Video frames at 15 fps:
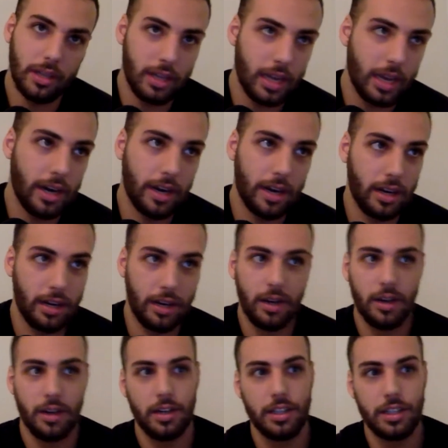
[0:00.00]
are
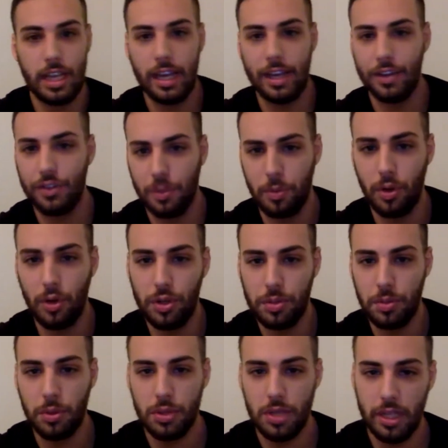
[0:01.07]
tech entrepreneurs
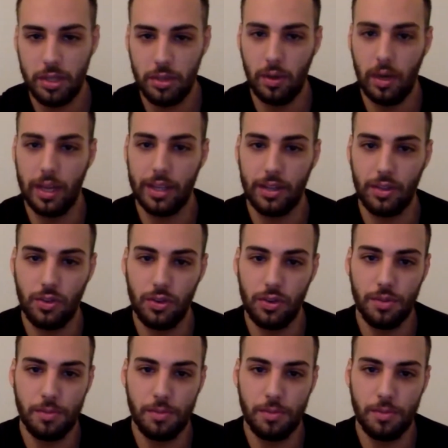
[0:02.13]
mostly to like